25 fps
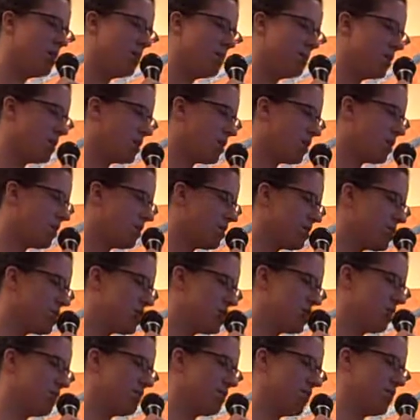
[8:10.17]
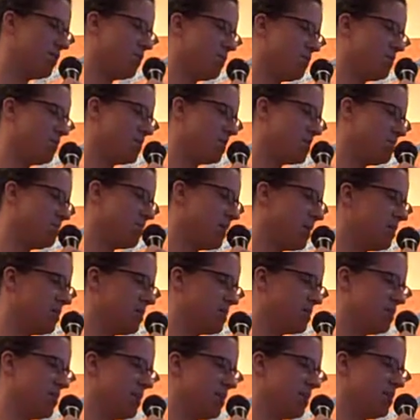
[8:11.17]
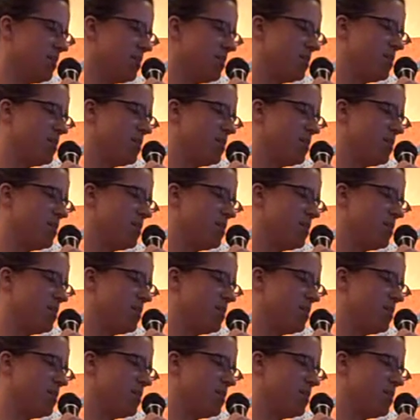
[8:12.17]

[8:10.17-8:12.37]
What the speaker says: but the guards shove you from smell to smell